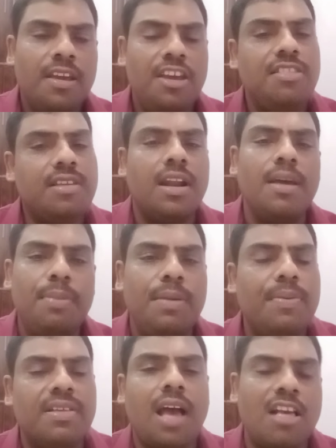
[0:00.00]
each and
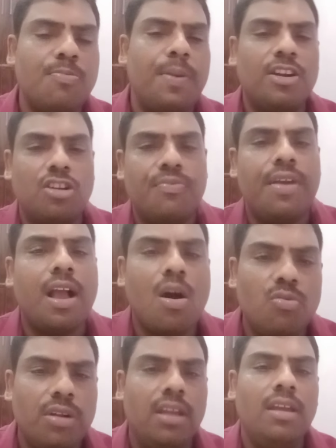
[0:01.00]
every aspect of
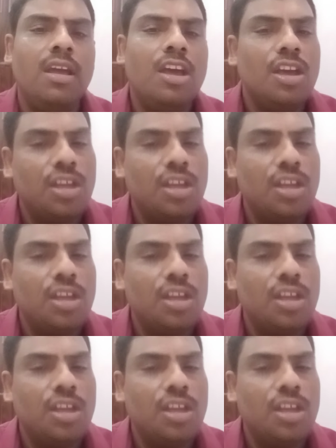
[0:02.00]
accounting,